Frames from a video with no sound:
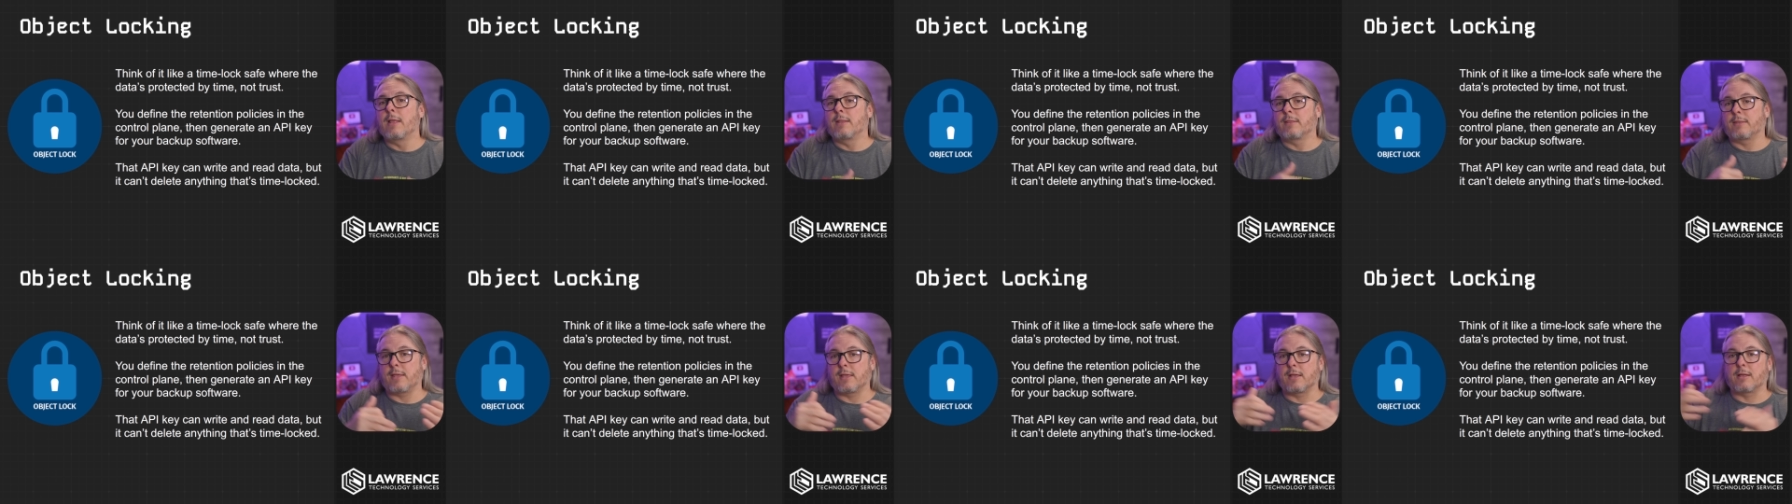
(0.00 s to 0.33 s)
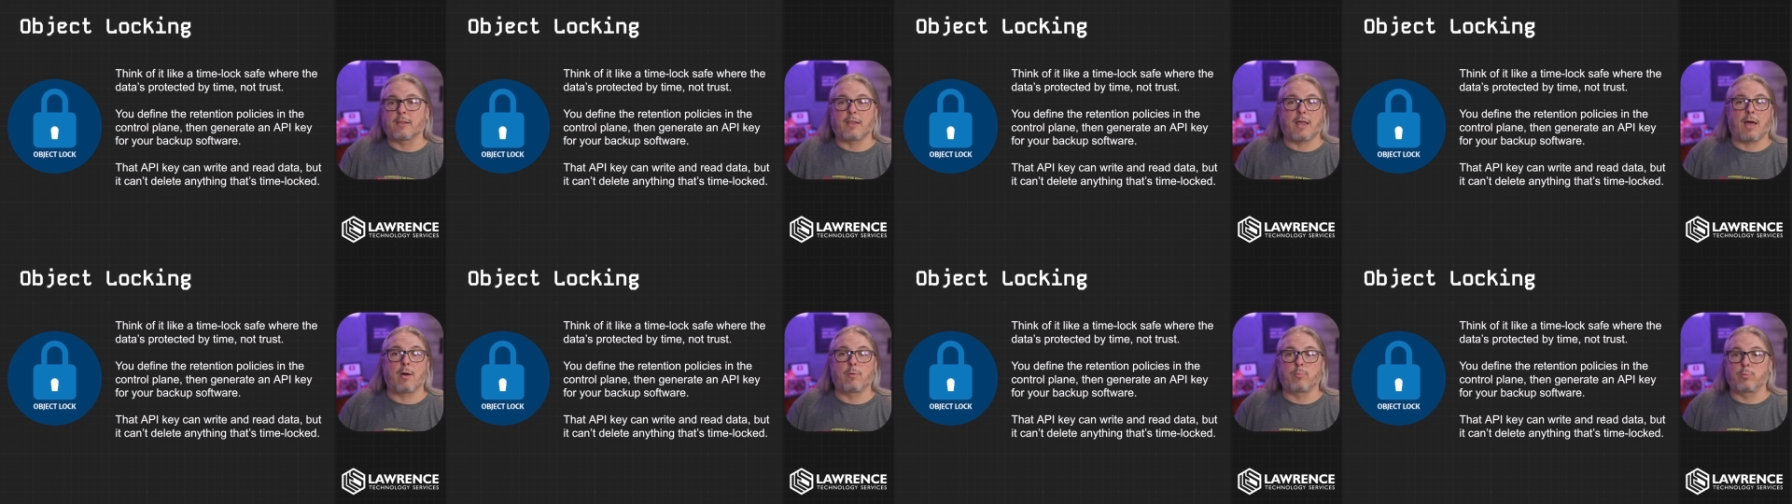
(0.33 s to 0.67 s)
the
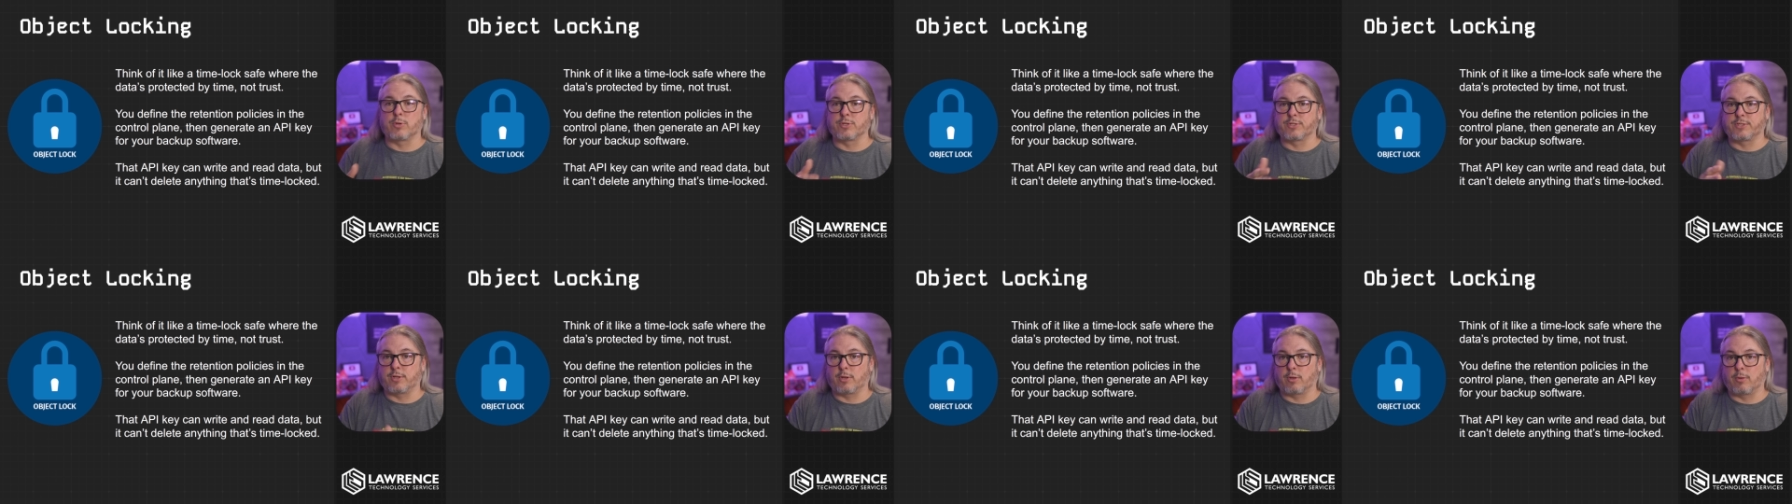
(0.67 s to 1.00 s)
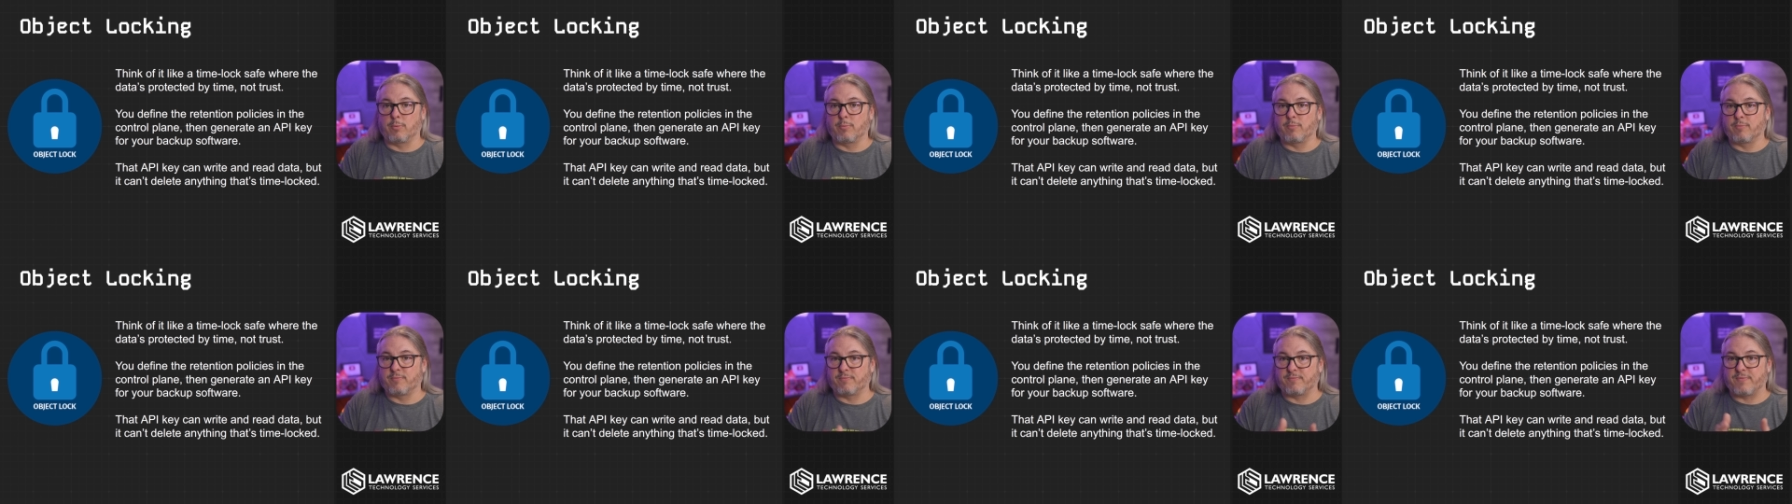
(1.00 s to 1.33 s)
cloud will
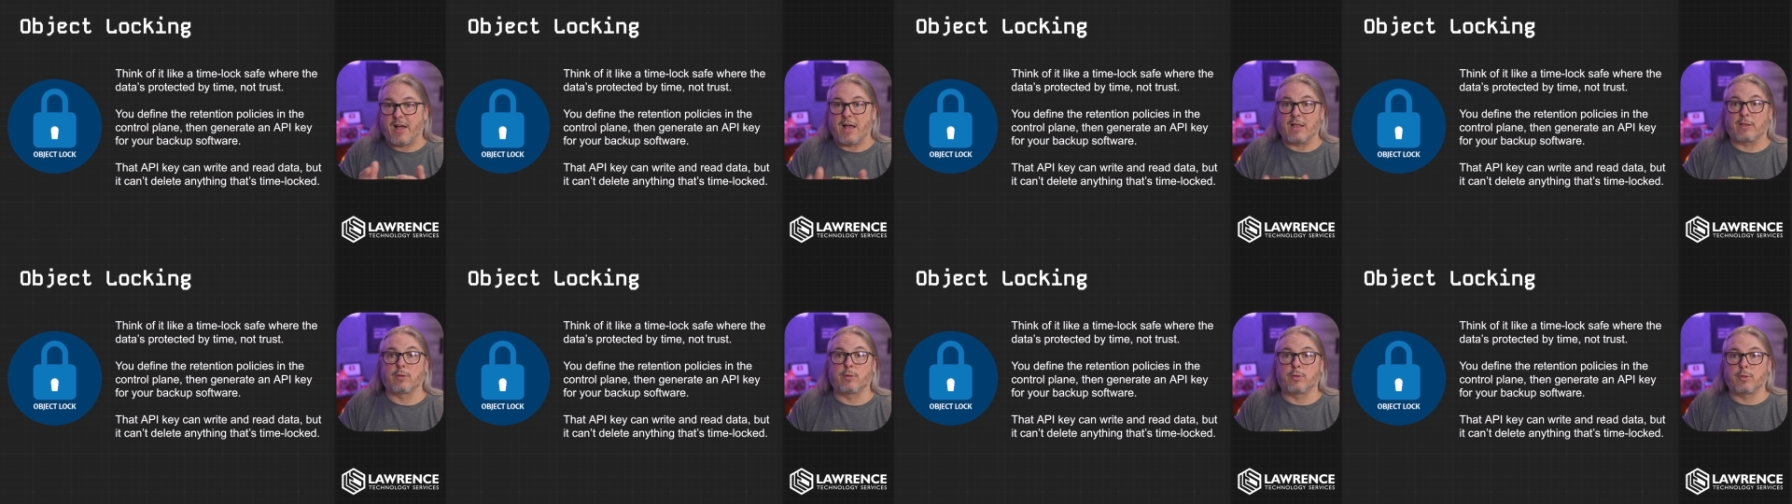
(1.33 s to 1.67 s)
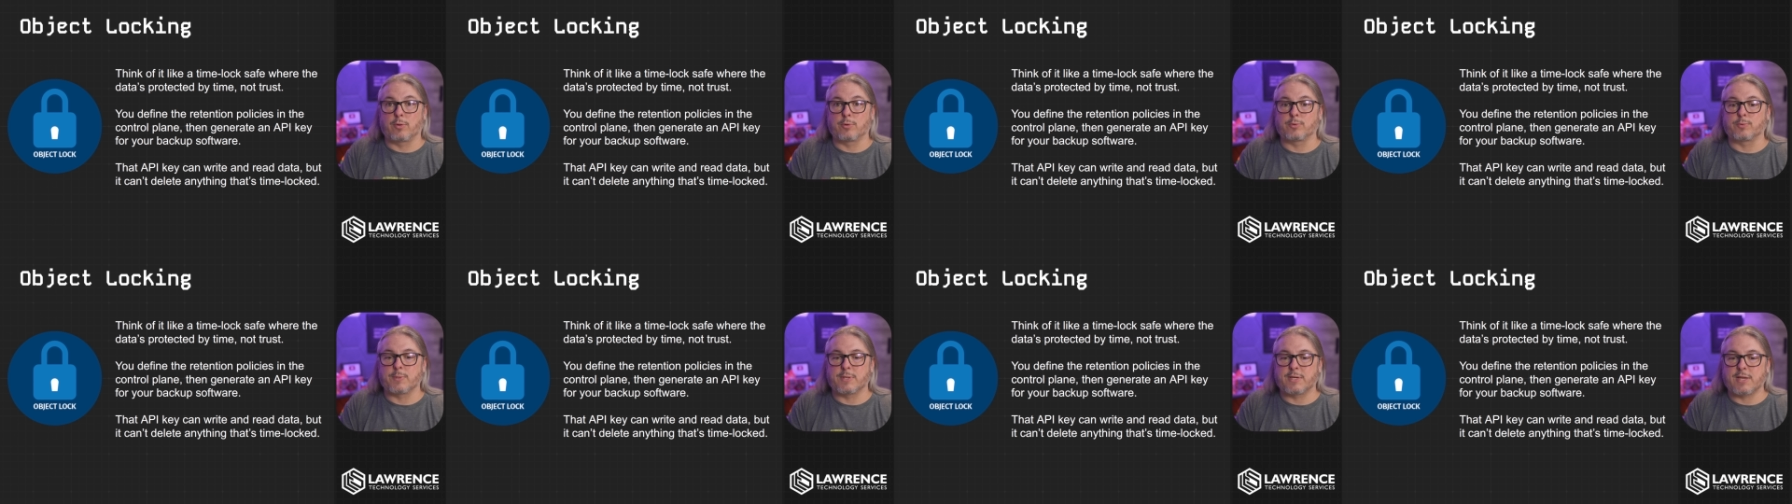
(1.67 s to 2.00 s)
still follow
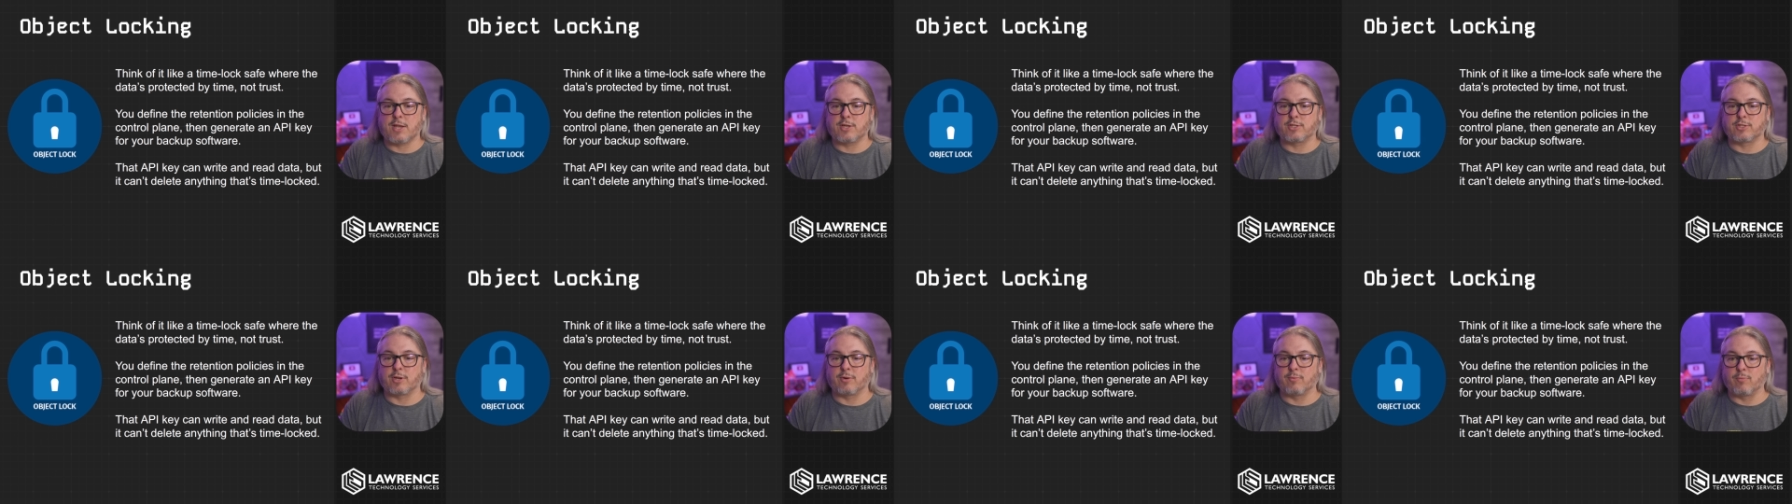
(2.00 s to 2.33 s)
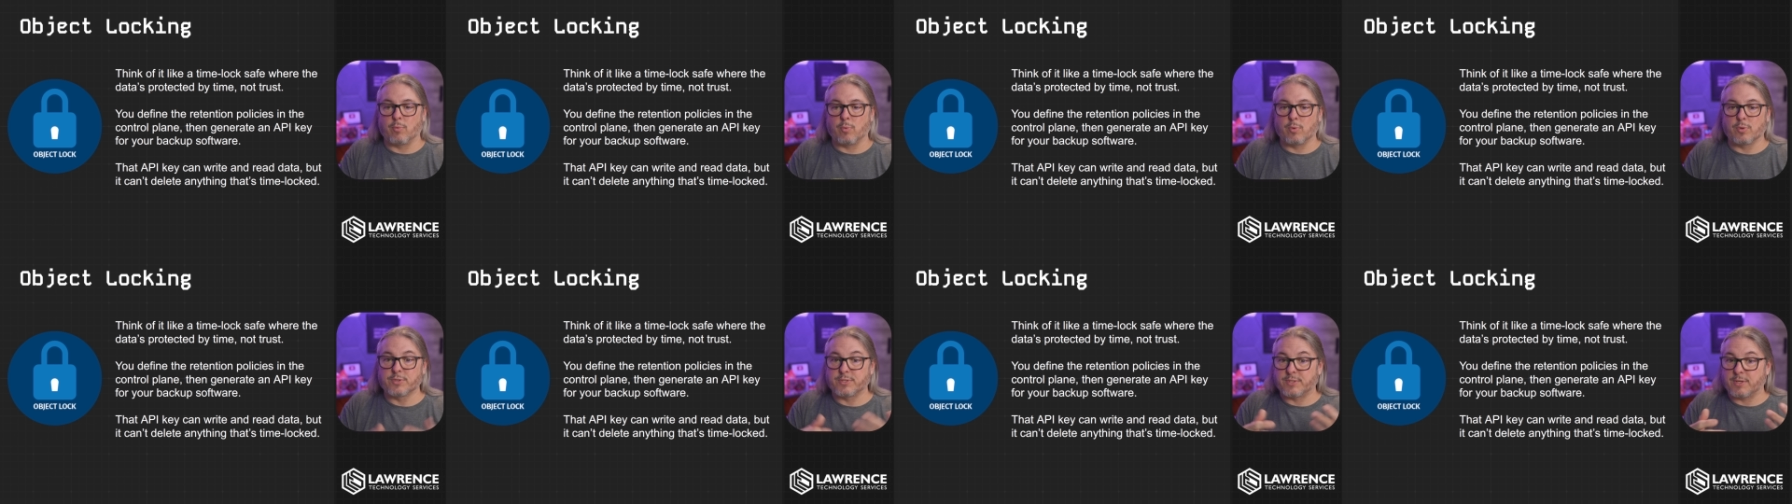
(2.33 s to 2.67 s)
those retention
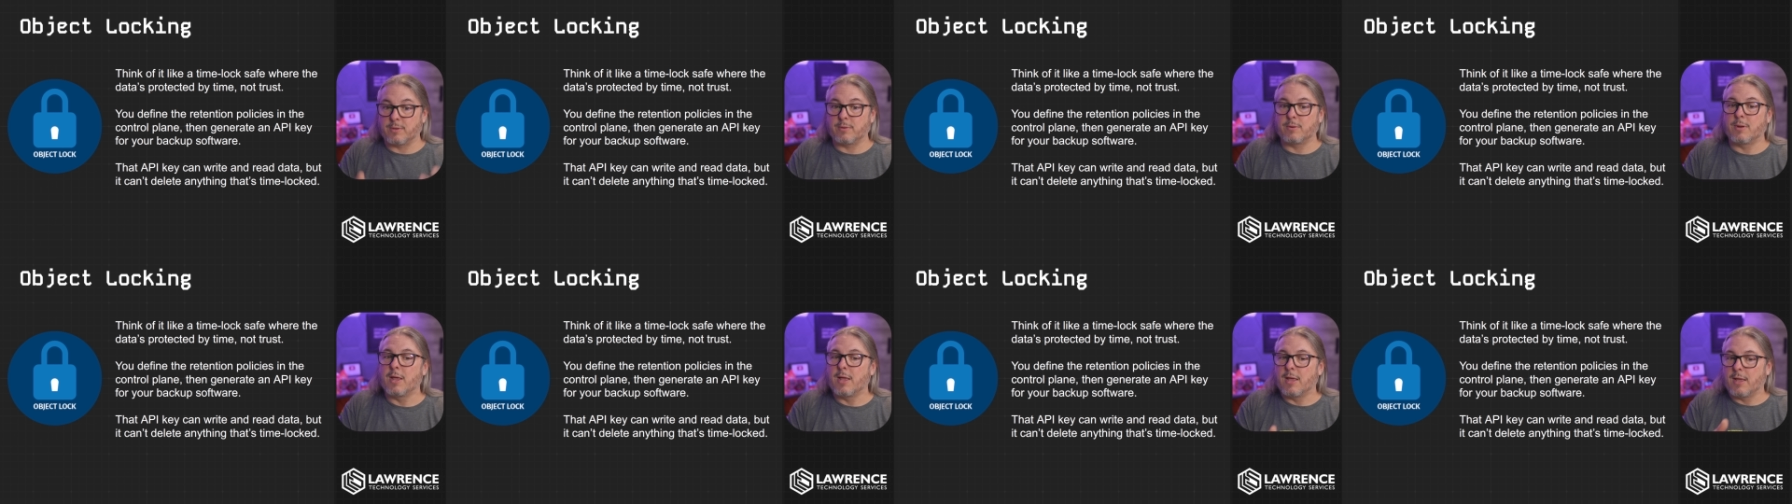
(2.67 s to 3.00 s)
rules. And